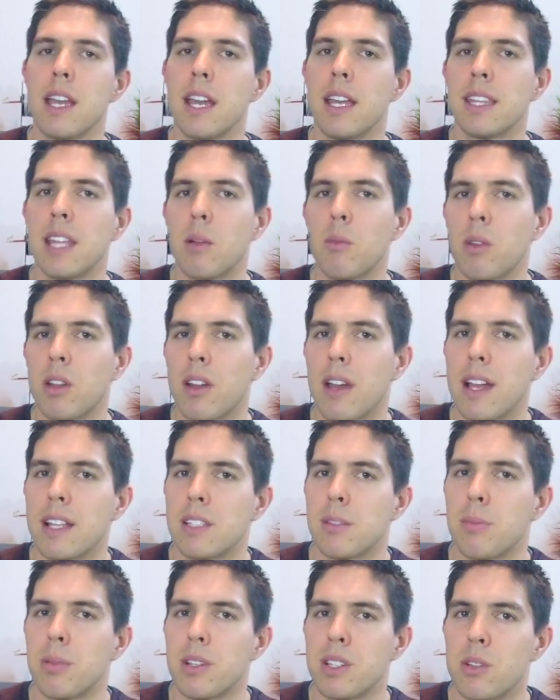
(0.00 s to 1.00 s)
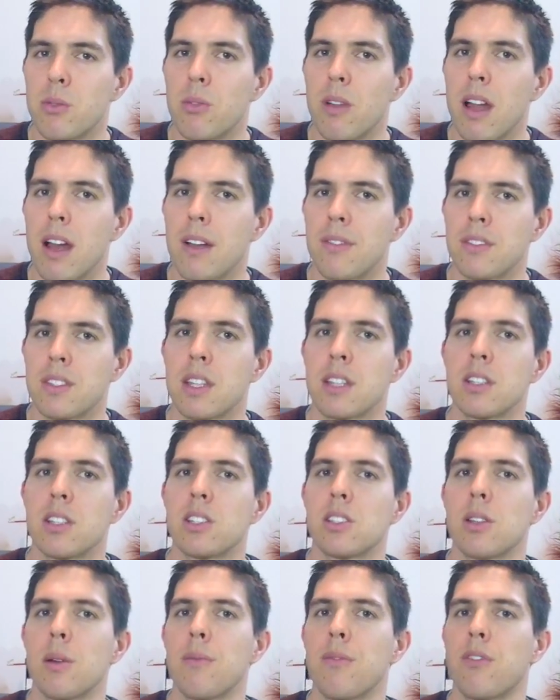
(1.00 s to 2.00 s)
And that one I had to print a raft to
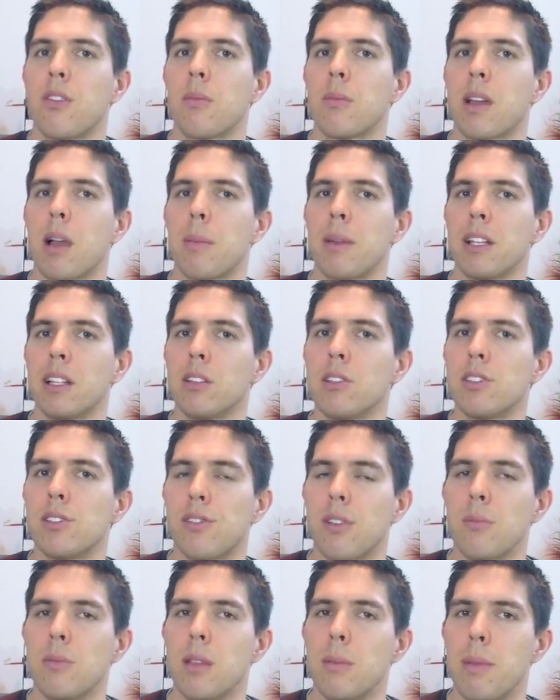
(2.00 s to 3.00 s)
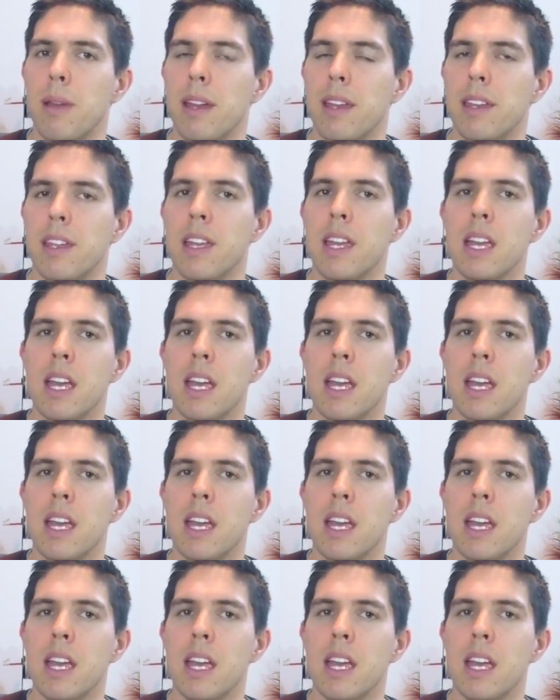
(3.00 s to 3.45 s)
stop from coming loose from the bed.